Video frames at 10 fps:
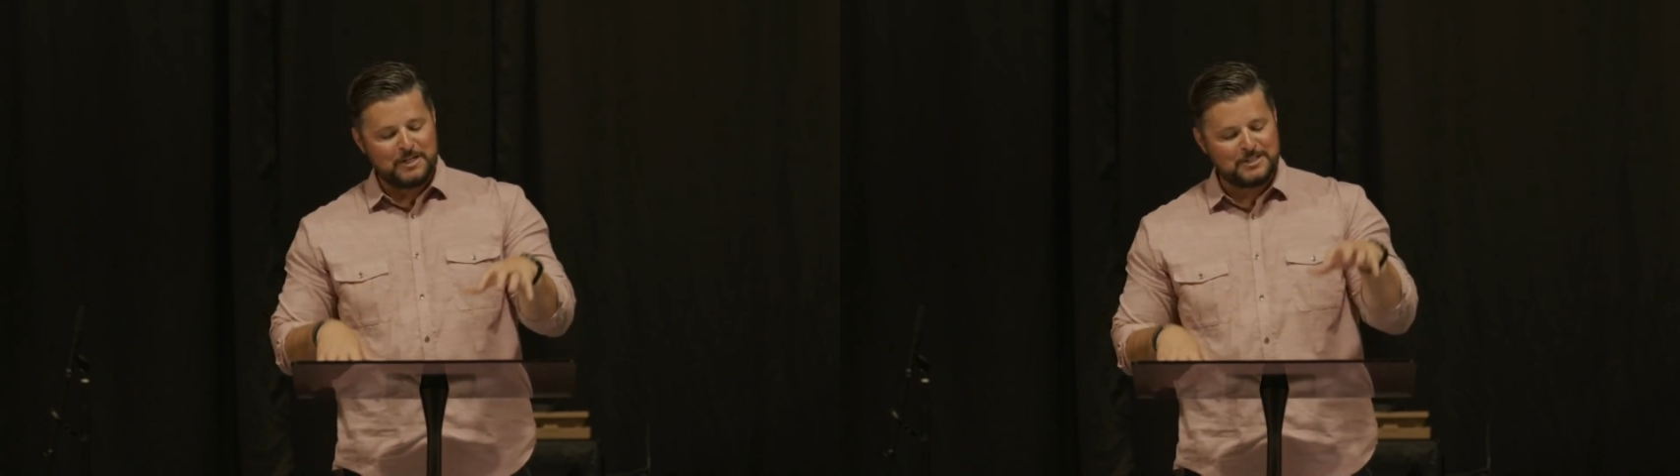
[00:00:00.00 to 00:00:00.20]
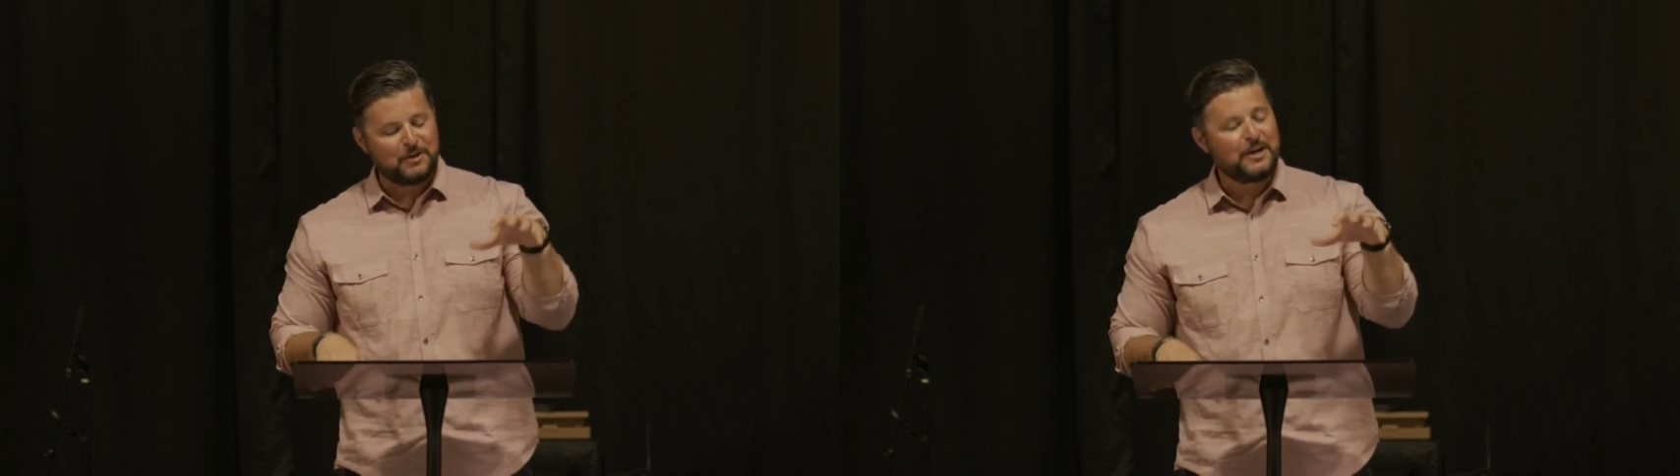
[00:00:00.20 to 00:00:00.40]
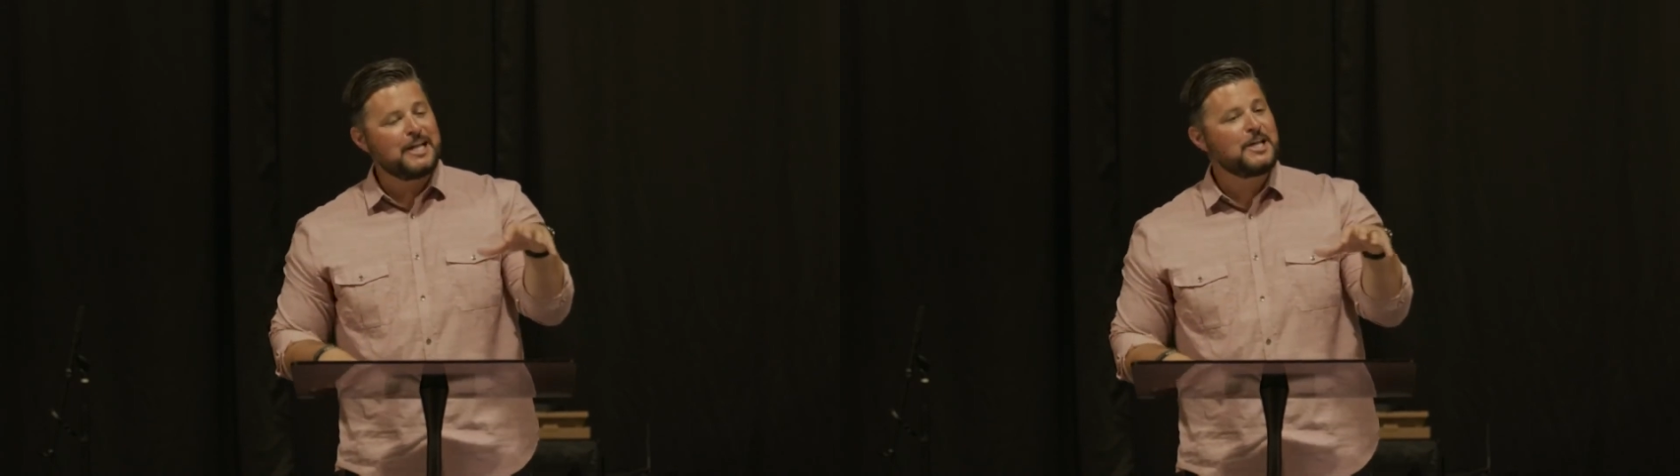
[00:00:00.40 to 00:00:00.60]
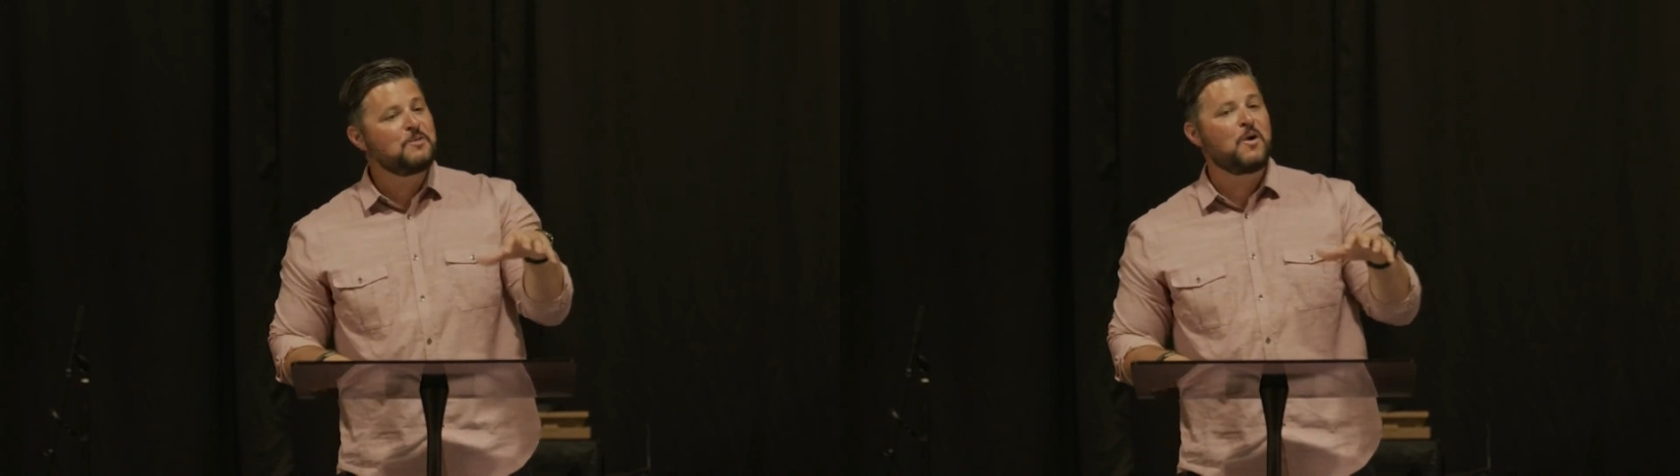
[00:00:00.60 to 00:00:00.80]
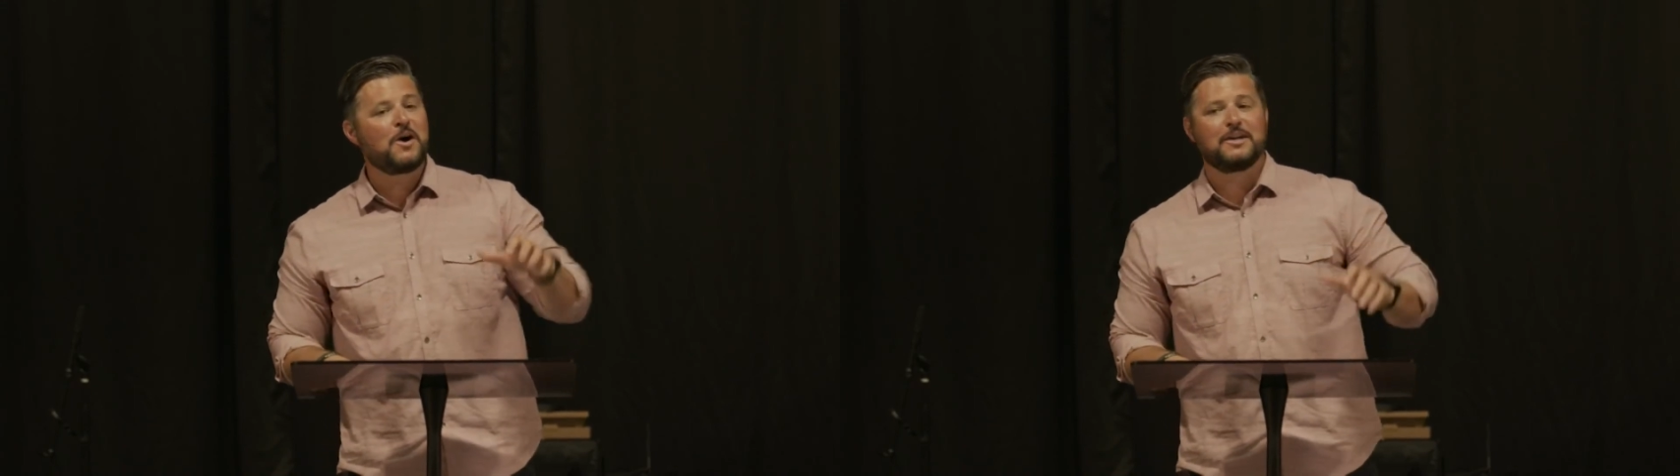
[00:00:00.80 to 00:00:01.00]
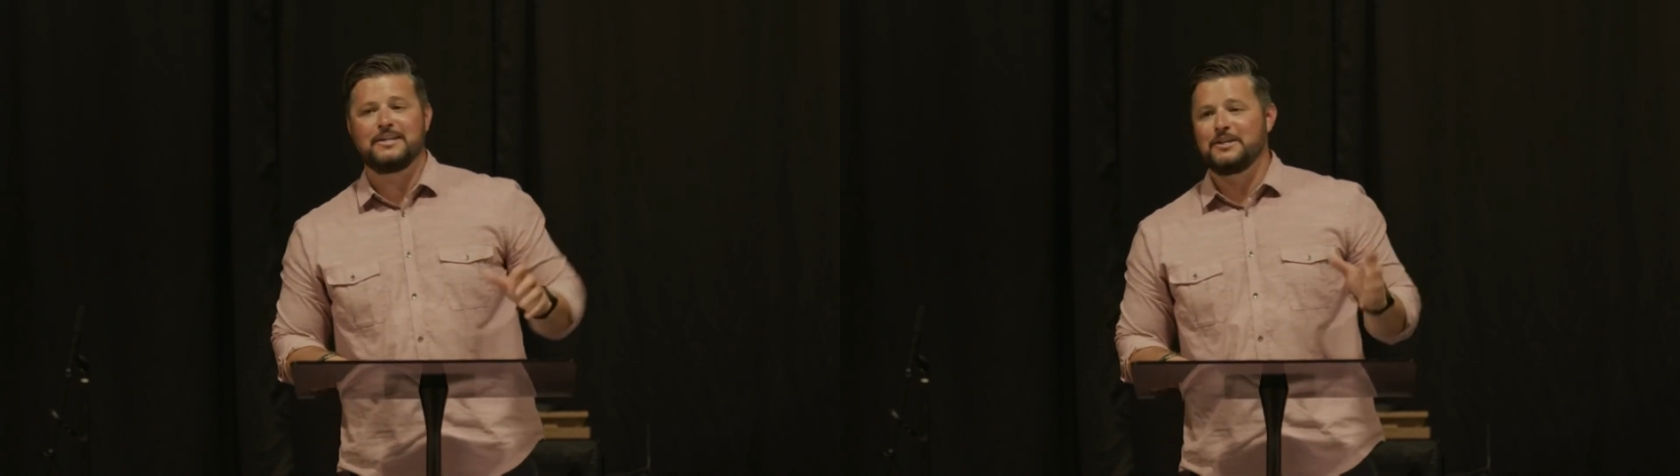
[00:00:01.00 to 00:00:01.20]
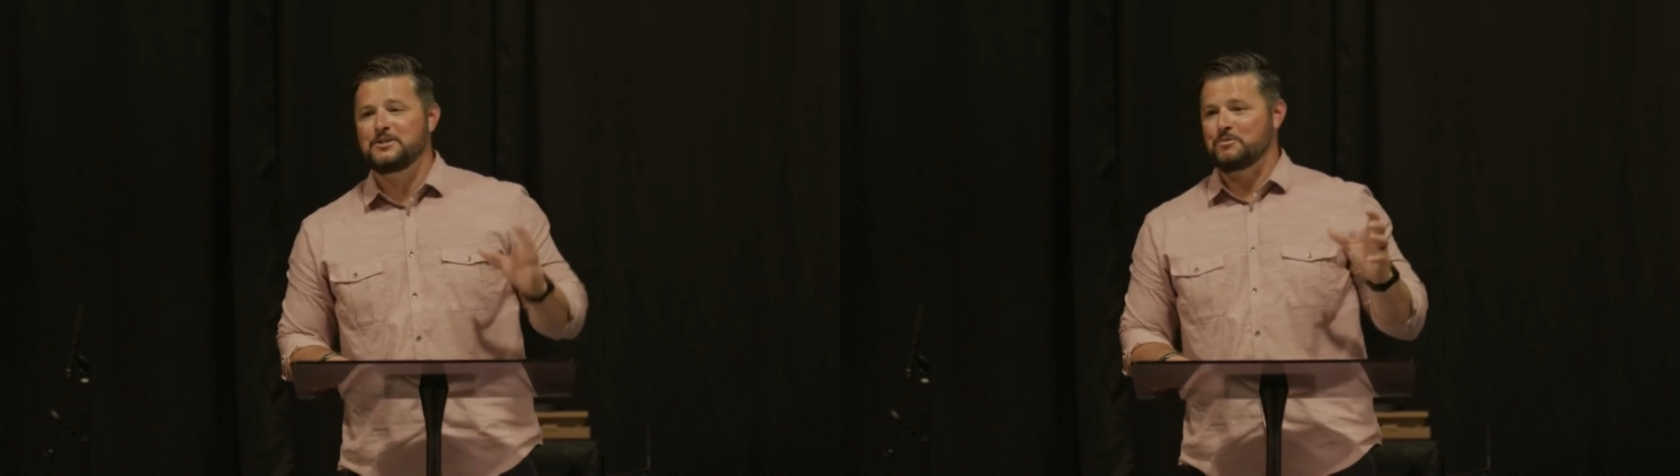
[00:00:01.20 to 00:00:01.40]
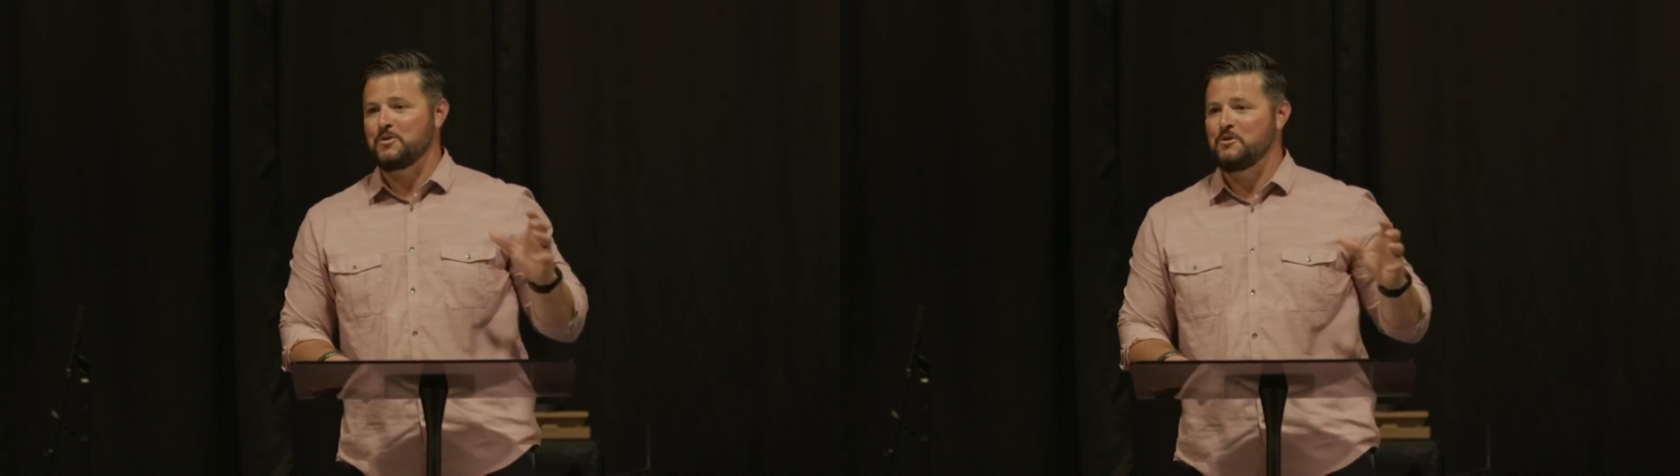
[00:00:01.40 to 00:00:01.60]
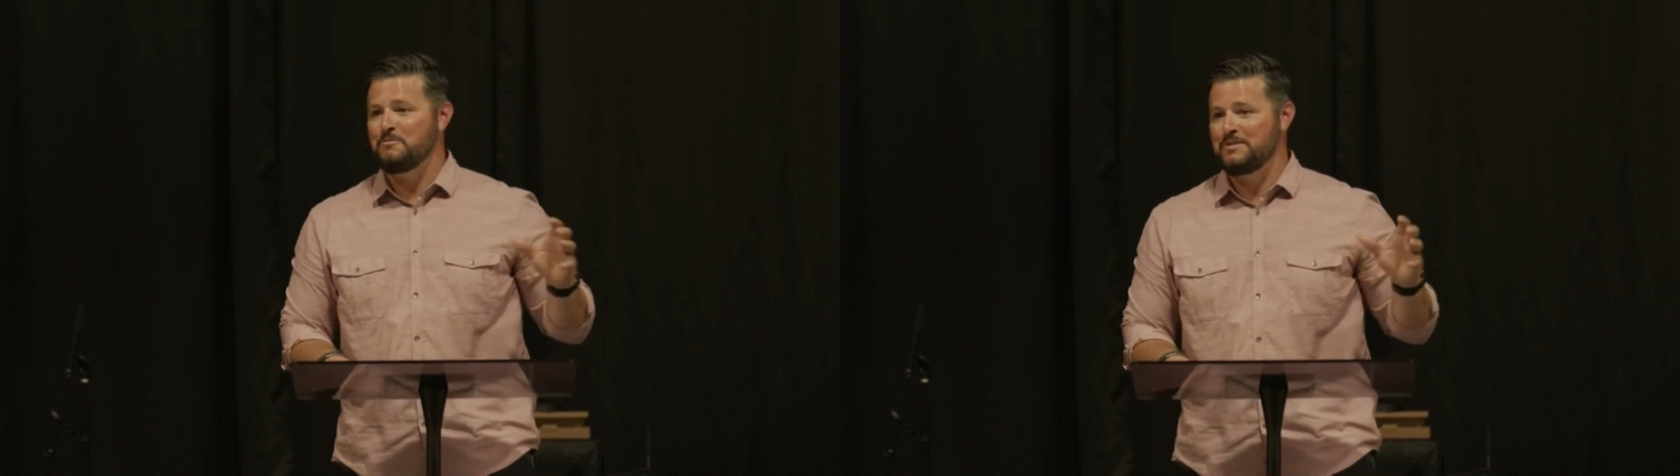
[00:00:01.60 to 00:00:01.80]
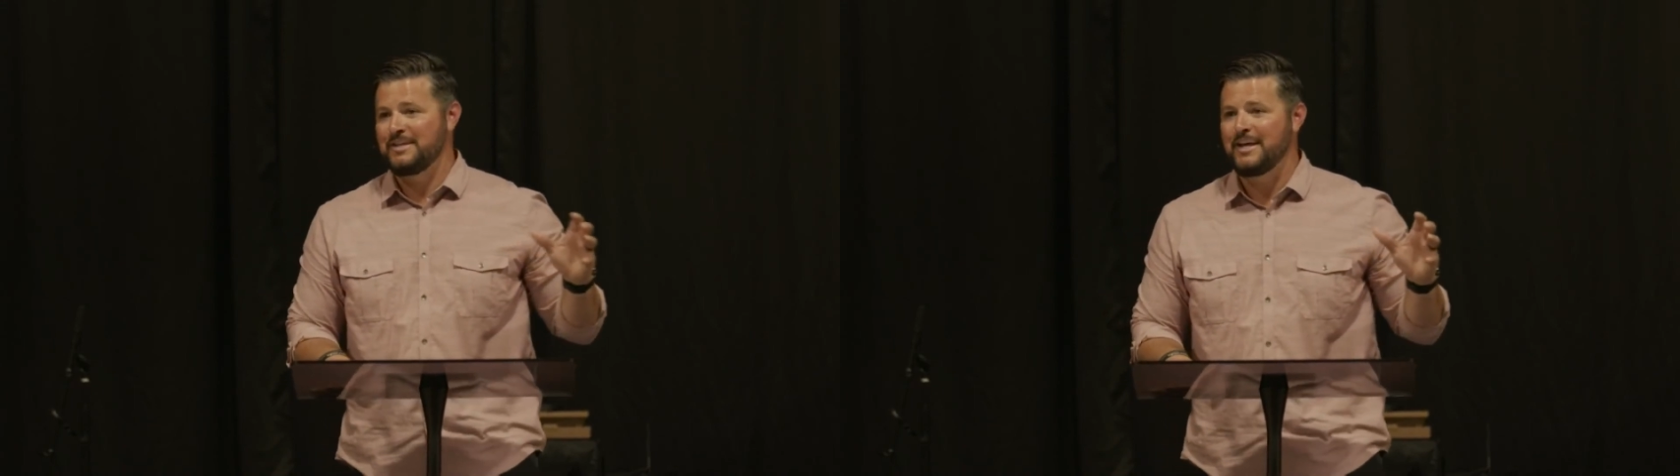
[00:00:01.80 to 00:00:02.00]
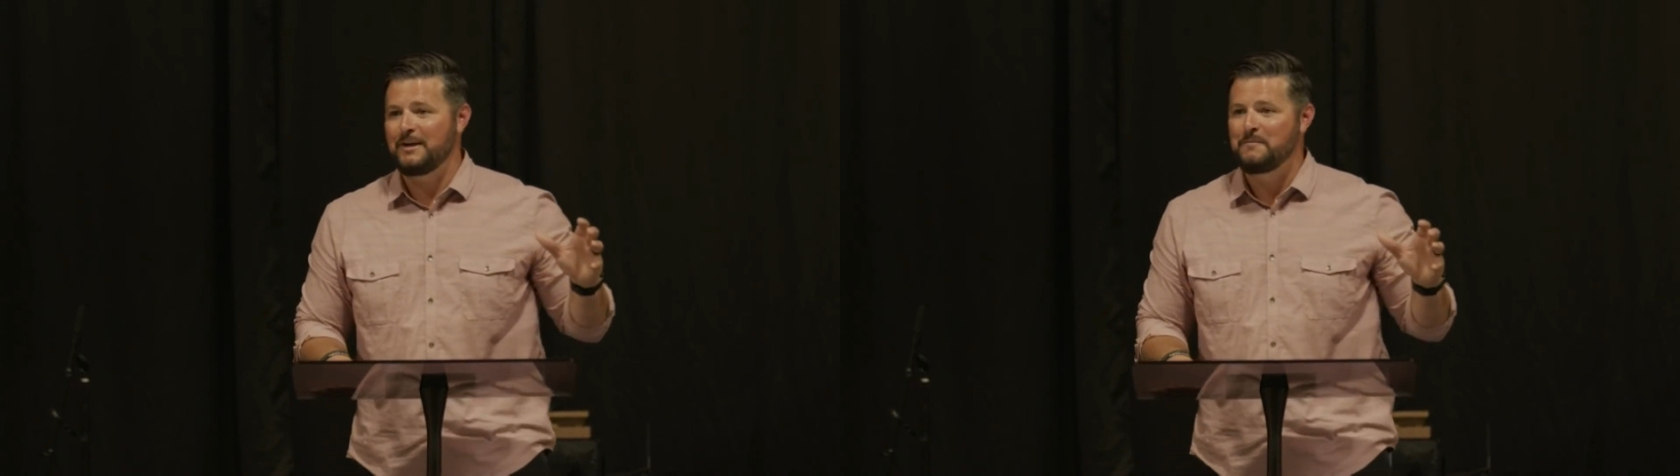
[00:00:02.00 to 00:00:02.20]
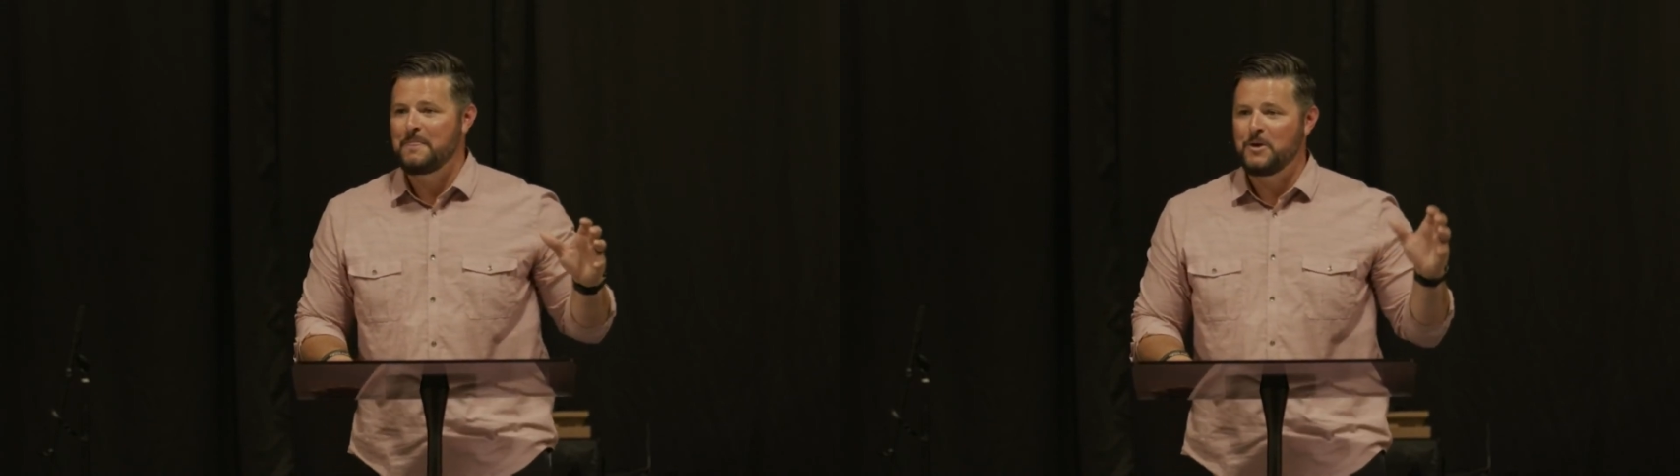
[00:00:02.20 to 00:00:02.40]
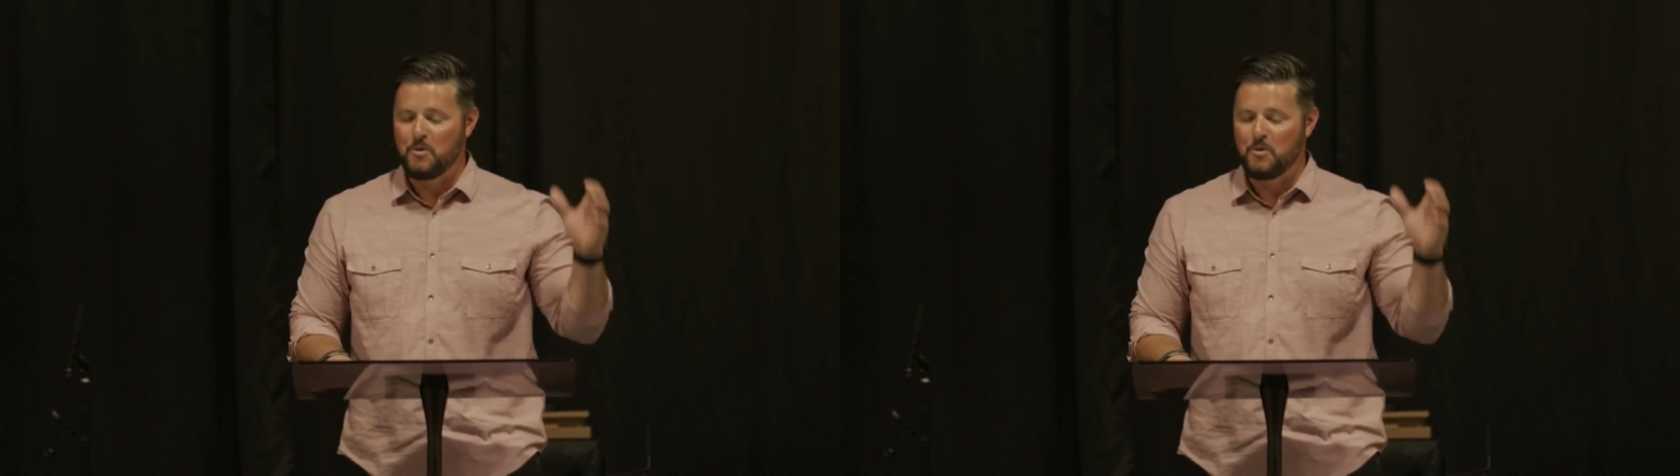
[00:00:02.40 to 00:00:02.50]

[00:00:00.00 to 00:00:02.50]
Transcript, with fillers: But is there anyone in this room today